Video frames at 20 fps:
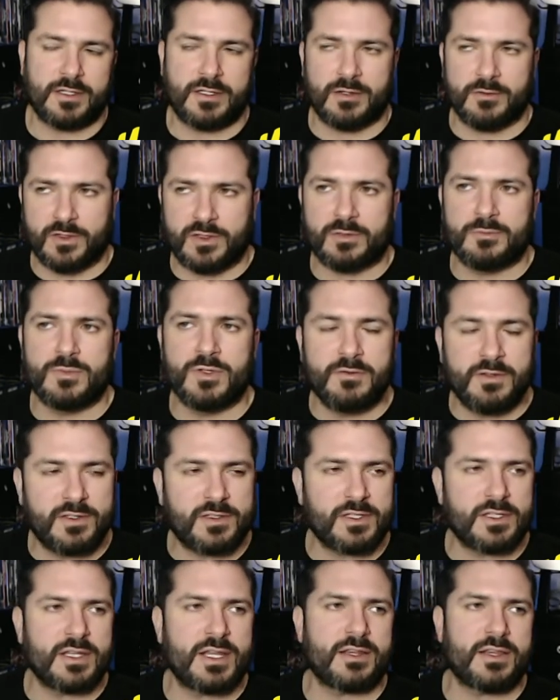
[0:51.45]
There were some movies
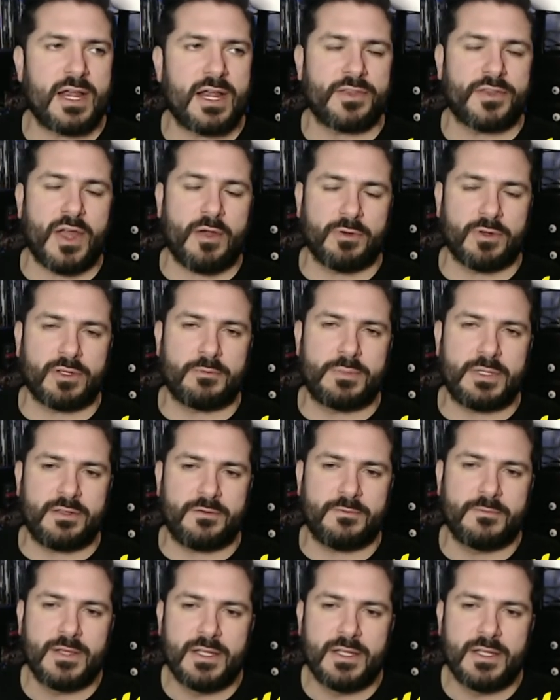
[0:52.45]
in there that I thought were going to be